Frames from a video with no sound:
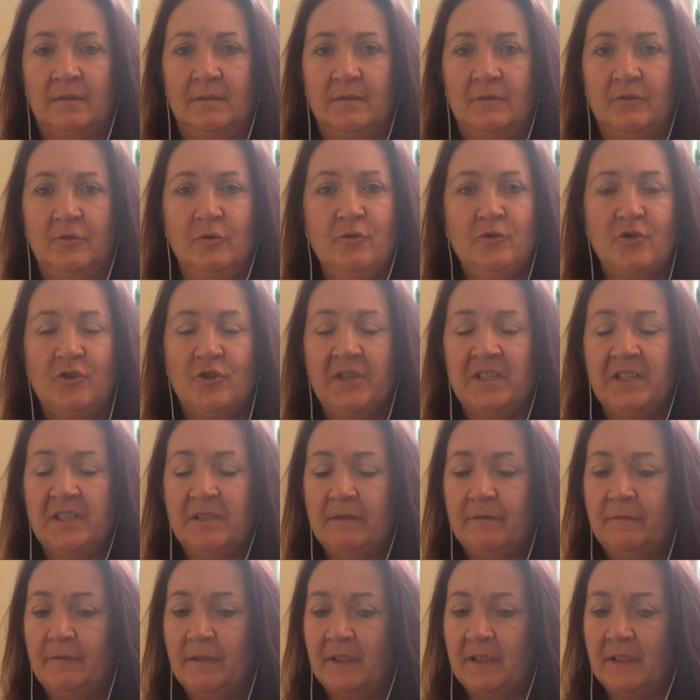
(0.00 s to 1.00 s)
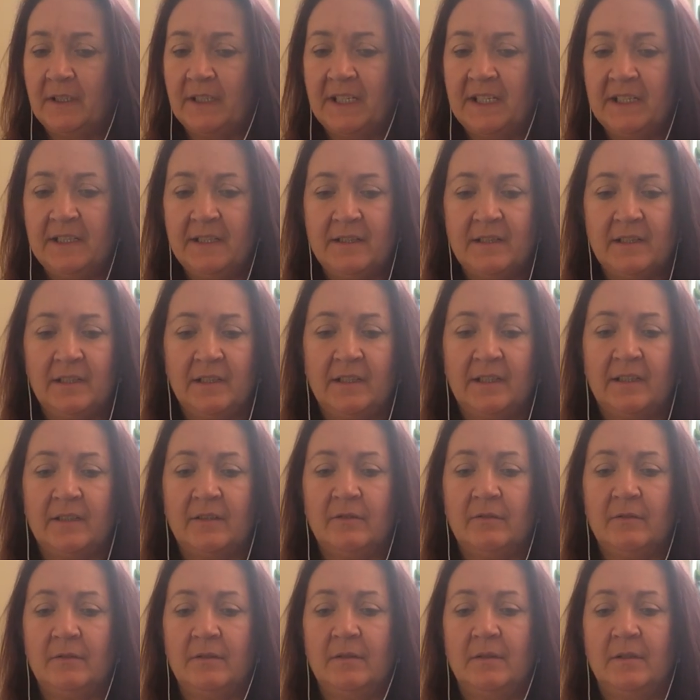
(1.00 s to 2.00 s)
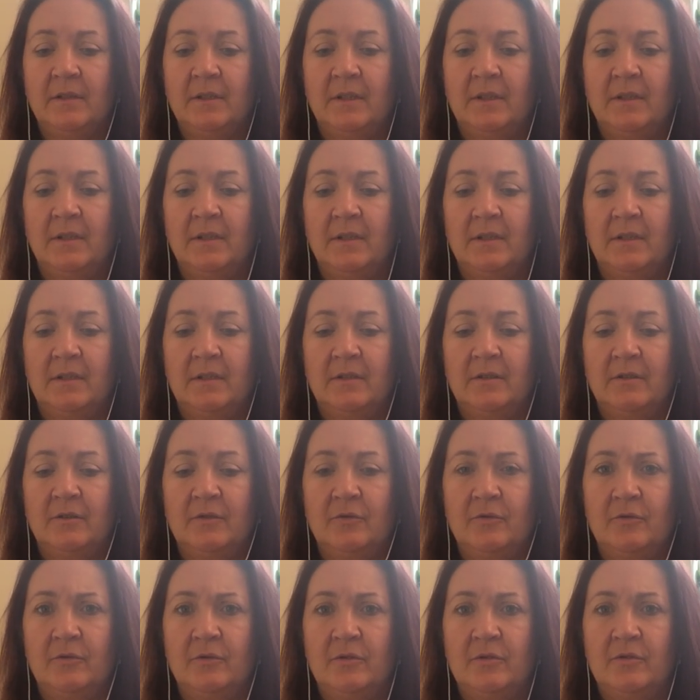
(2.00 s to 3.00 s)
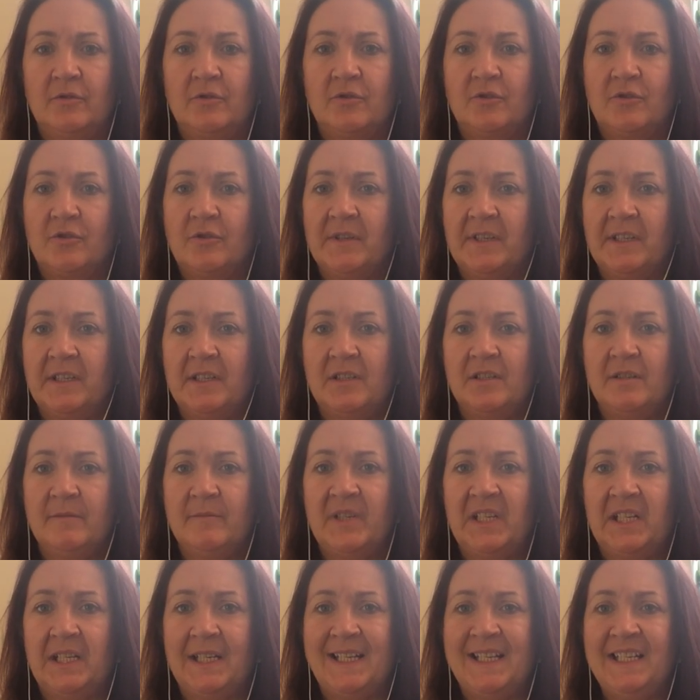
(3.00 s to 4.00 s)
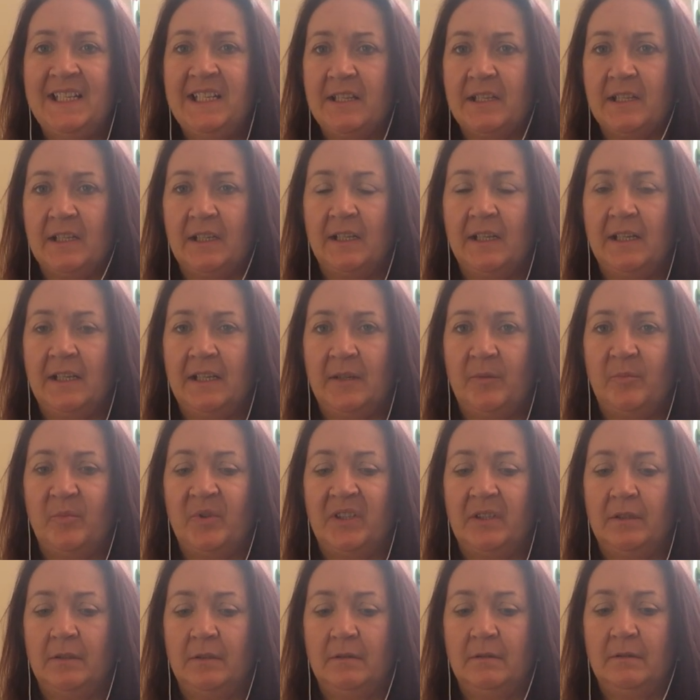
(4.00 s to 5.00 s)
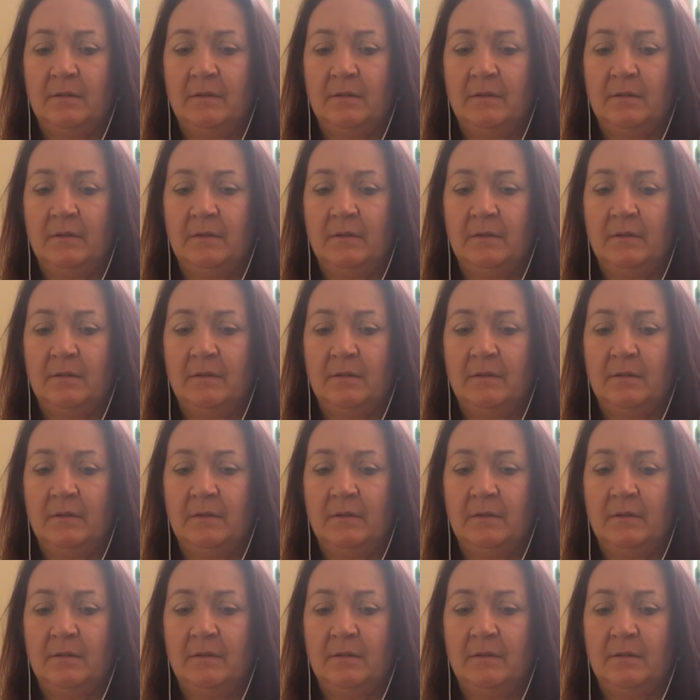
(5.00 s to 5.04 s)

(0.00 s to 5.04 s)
Don't try to figure anything out. Don't try to make anything happen.